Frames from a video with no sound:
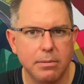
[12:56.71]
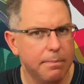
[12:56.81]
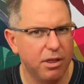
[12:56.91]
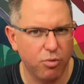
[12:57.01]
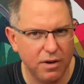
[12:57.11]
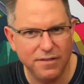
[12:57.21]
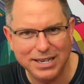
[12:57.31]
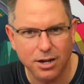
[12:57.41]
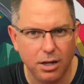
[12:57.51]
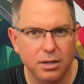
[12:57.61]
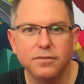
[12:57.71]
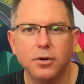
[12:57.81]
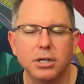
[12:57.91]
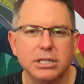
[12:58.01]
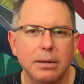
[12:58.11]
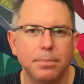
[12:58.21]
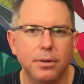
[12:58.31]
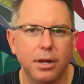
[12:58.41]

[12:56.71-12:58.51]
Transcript: that might be 3 feet tall, for example.